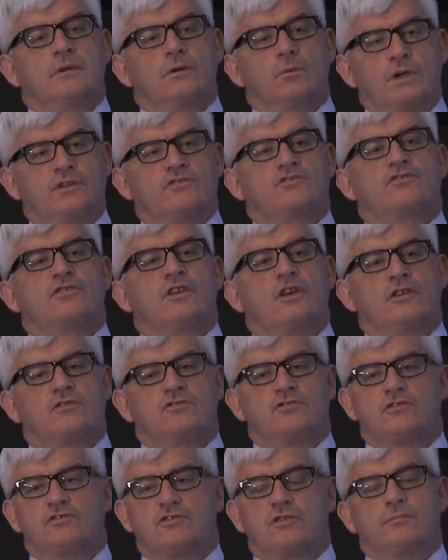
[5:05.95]
which
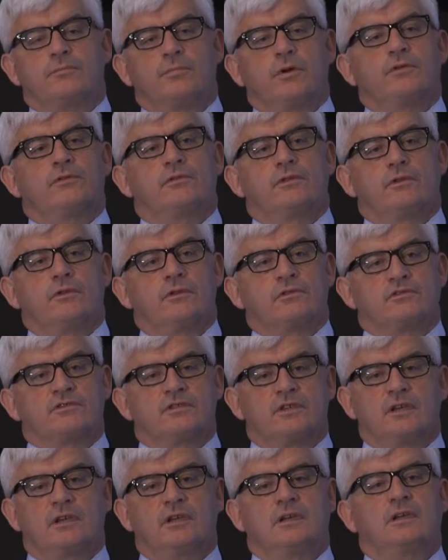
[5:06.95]
surgeons had put those
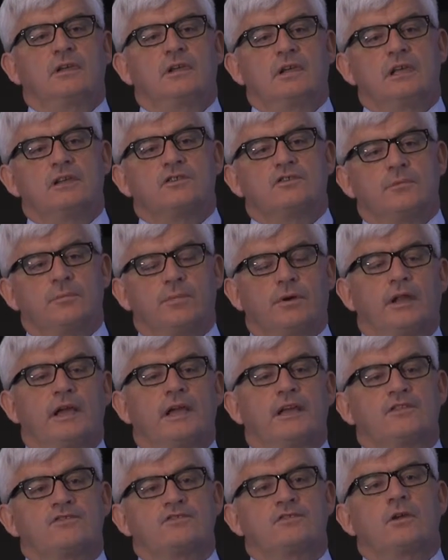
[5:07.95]
into
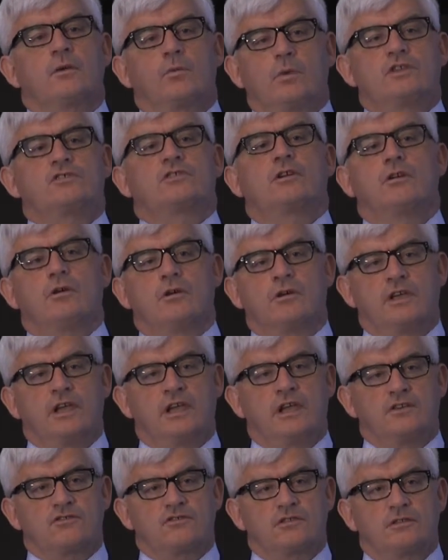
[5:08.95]
place, which
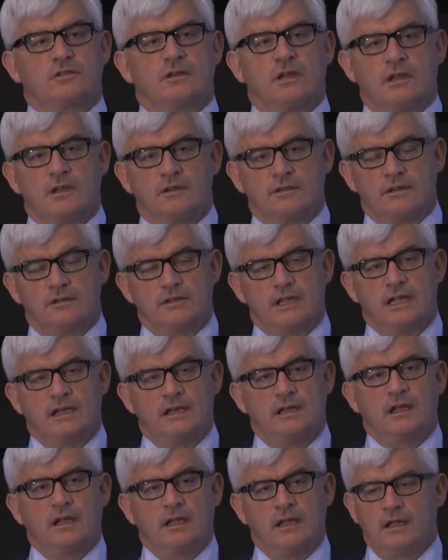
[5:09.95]
location that they'd